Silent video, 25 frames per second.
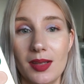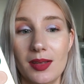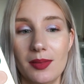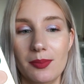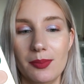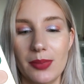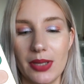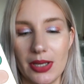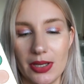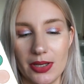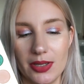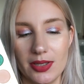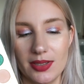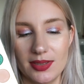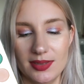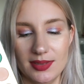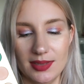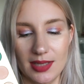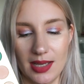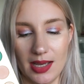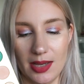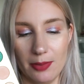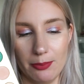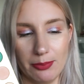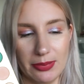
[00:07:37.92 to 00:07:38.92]
Because
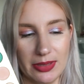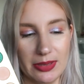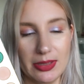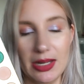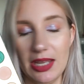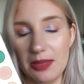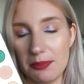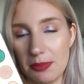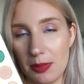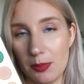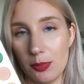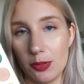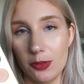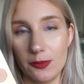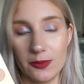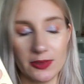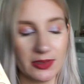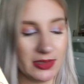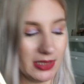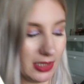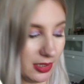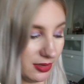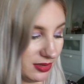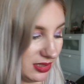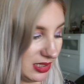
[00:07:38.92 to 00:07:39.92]
I've been at my boyfriend's
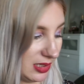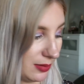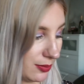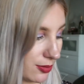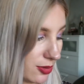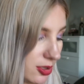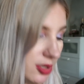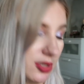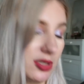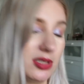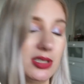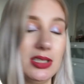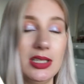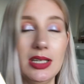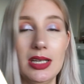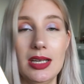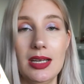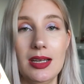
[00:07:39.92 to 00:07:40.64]
house and I brought